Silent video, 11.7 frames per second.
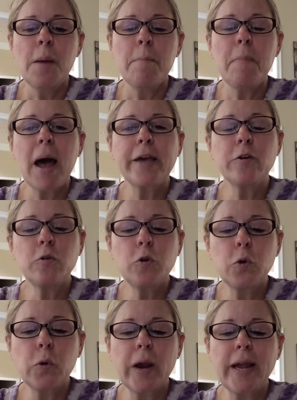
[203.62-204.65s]
Michael
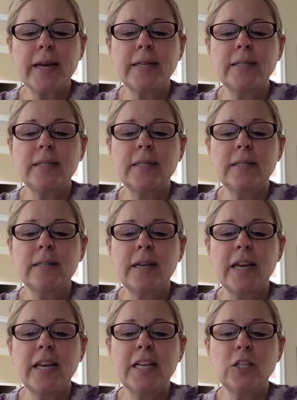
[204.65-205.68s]
Grant,
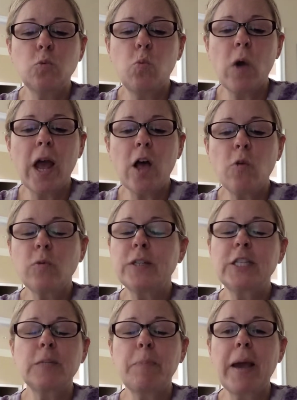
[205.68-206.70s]
in his well
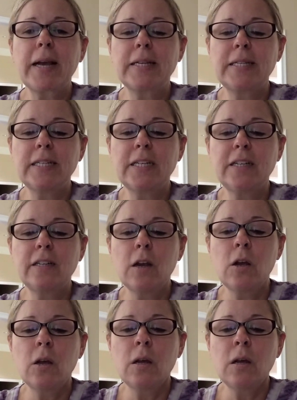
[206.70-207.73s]
respected
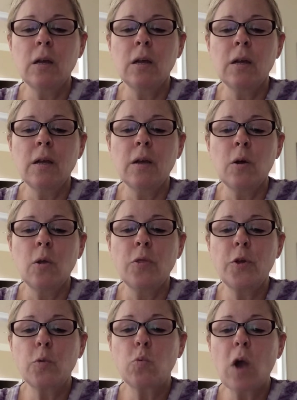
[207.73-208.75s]

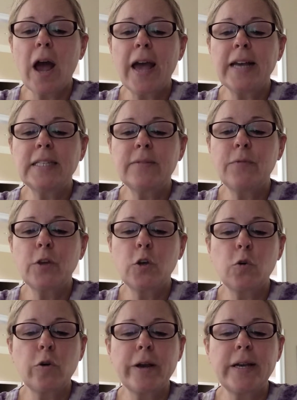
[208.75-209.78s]
The Rise of the
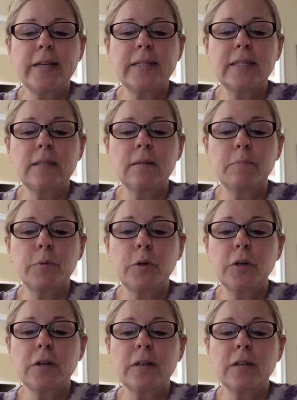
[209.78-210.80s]
Greeks
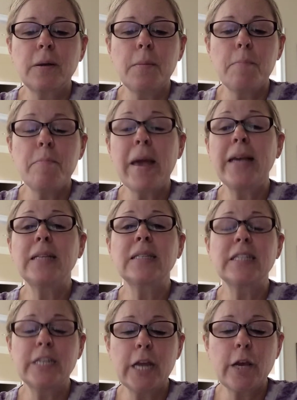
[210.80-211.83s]
book,
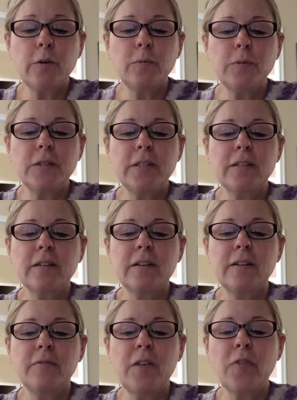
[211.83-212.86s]
makes note
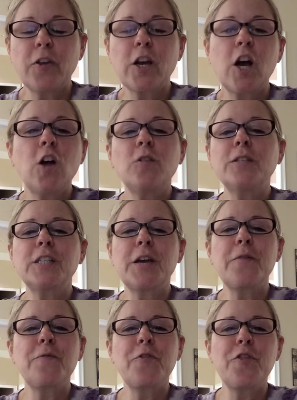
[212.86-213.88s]
that the cult
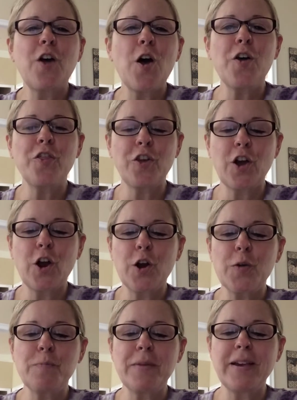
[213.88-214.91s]
of Thoth
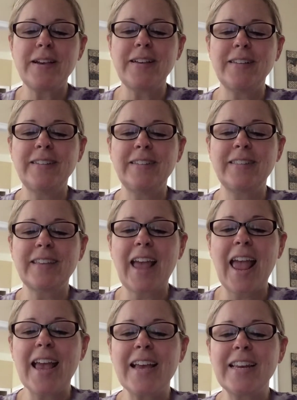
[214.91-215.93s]
Hermes
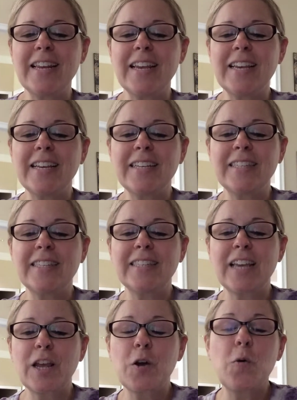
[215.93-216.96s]
and its
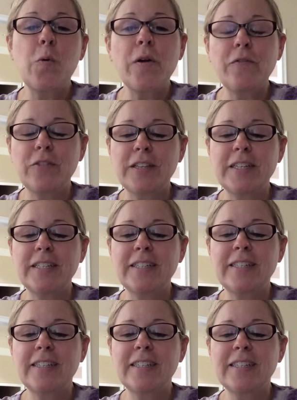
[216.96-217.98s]

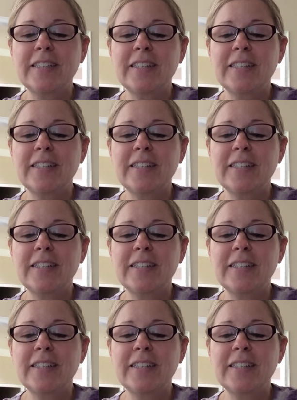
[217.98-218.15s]
equivalent,